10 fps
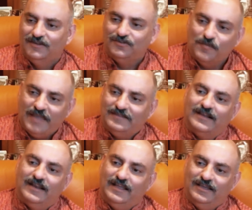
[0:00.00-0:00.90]
So
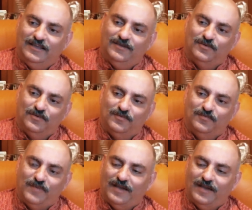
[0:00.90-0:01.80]
basically,
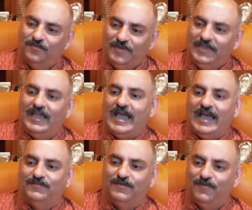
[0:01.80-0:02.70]
we
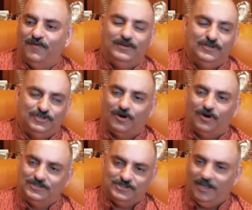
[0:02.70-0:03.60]
have a very
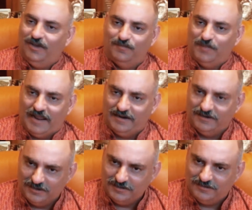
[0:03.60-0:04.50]
short stay on planet
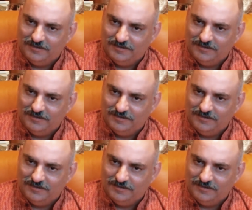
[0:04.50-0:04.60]
Earth.